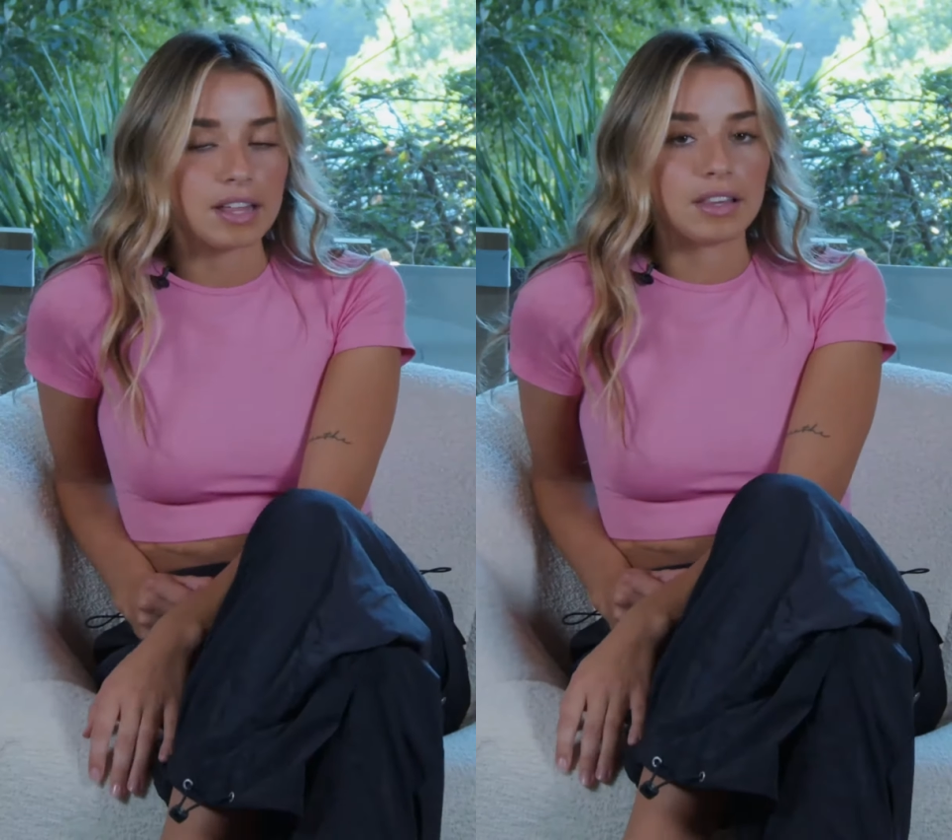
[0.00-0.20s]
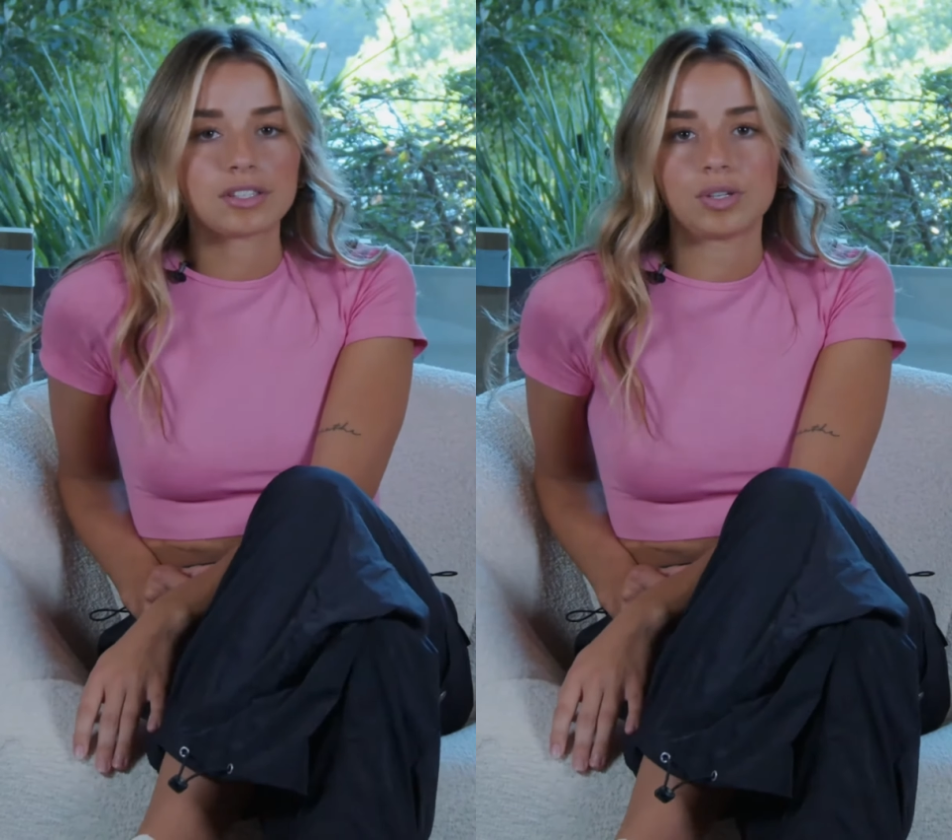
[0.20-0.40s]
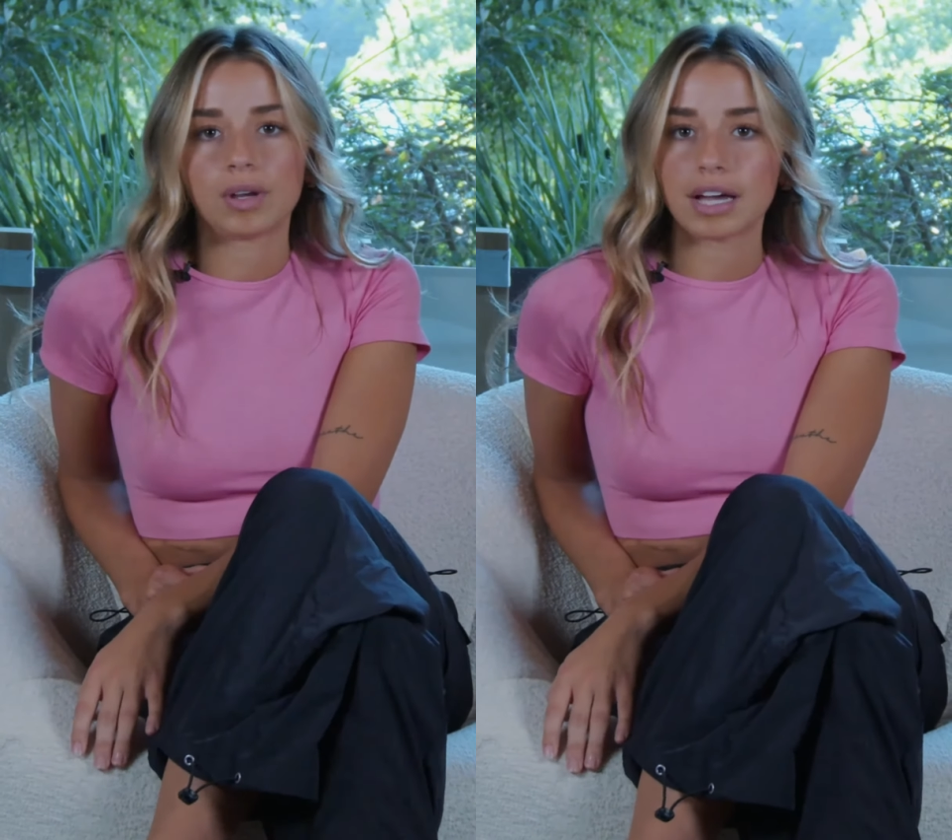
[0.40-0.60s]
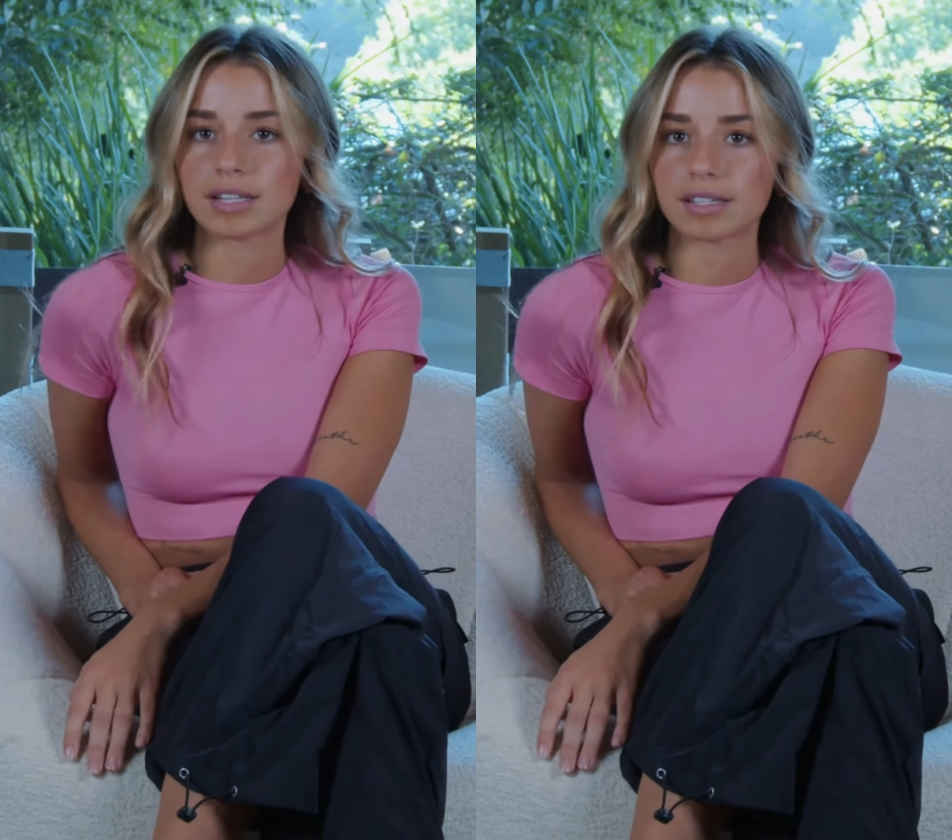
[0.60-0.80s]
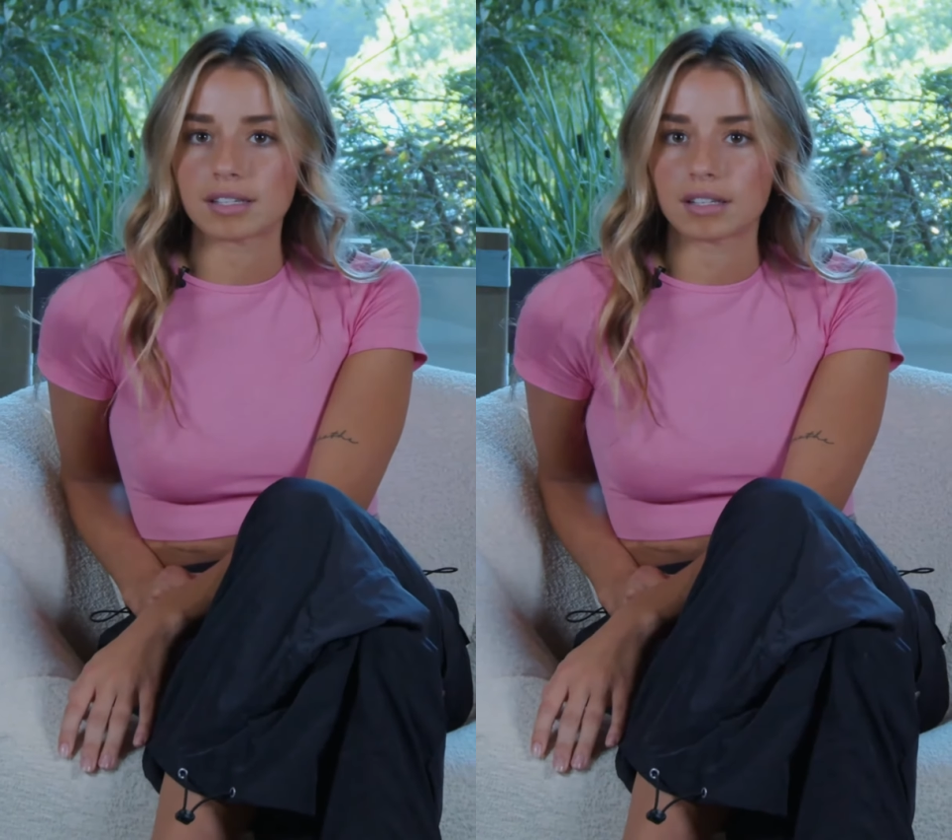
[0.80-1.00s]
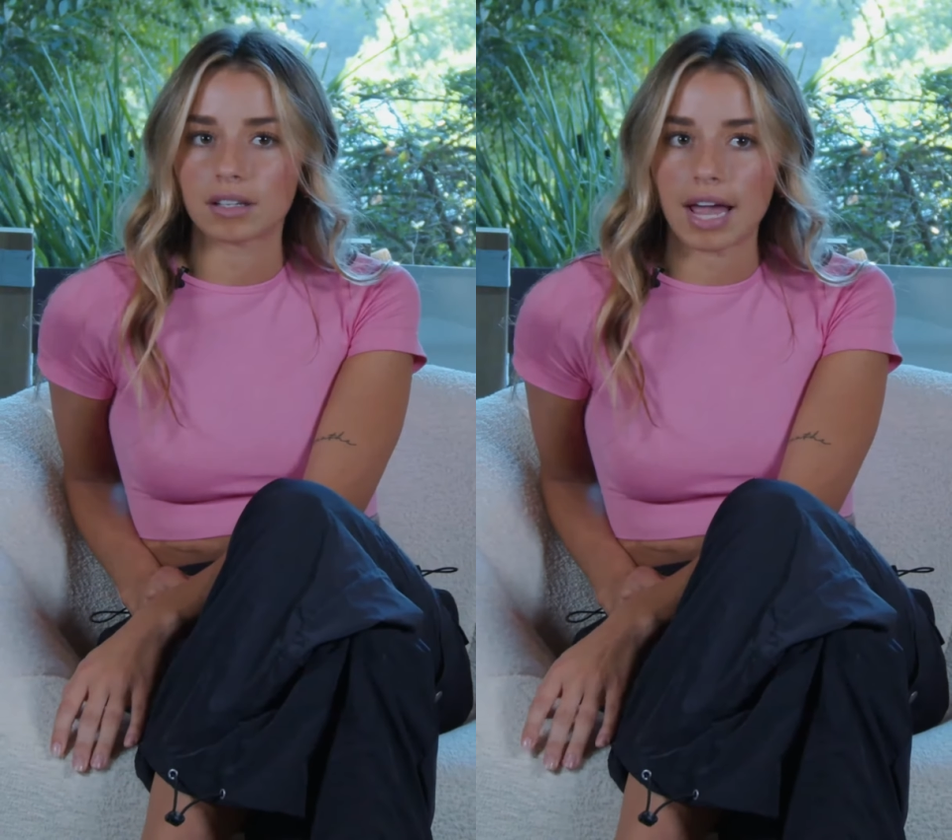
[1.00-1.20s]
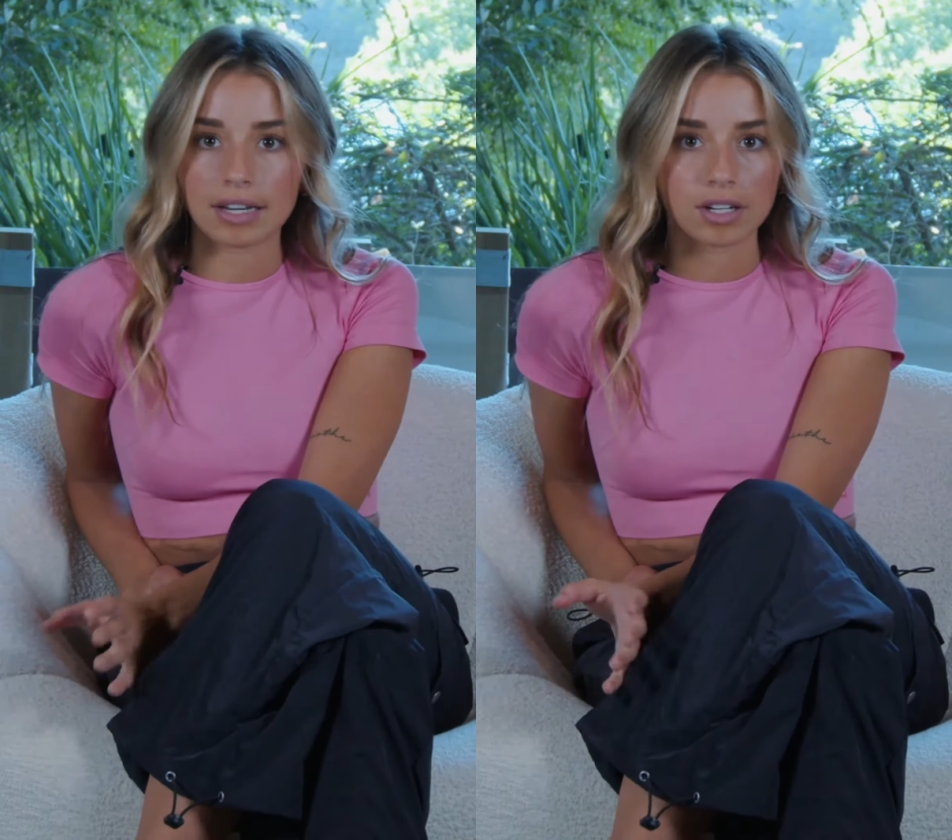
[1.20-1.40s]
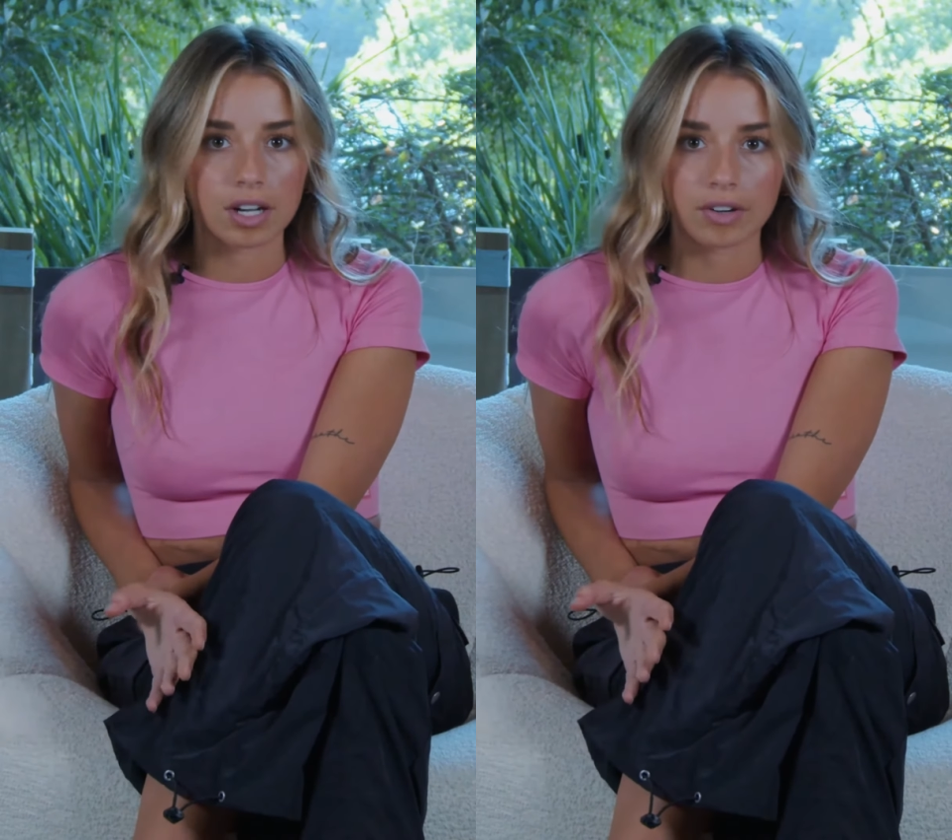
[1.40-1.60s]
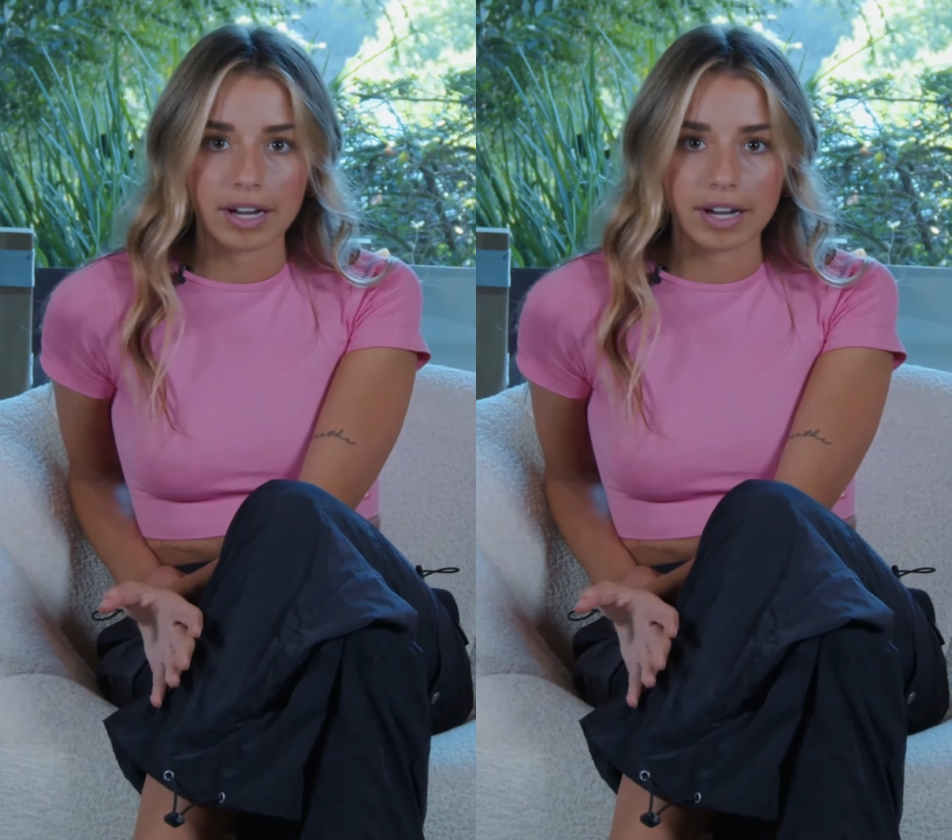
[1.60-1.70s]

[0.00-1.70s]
Unless you guys ended on